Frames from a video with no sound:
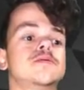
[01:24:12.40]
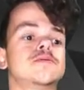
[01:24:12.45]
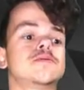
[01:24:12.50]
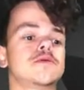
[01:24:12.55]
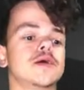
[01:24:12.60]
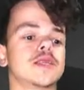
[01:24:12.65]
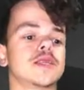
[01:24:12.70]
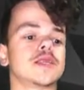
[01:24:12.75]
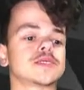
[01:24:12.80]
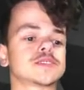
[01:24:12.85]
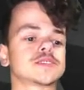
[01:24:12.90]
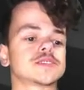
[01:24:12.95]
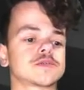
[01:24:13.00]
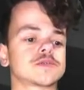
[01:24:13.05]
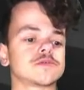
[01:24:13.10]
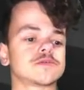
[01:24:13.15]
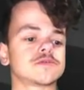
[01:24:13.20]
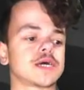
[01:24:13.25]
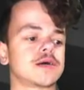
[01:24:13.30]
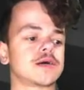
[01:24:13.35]
Right, let's
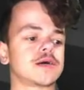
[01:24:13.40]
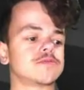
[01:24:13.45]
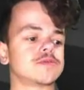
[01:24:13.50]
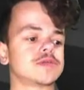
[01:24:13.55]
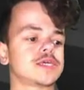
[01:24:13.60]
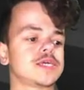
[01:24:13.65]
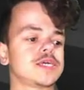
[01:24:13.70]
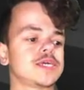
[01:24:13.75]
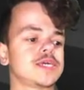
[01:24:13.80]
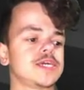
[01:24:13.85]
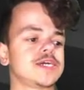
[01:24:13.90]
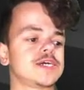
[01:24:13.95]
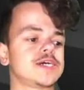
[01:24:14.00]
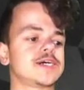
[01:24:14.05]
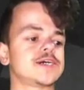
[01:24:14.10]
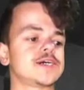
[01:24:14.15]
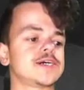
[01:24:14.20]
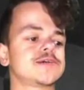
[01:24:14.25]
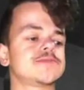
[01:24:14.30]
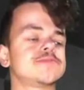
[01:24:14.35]
go down here.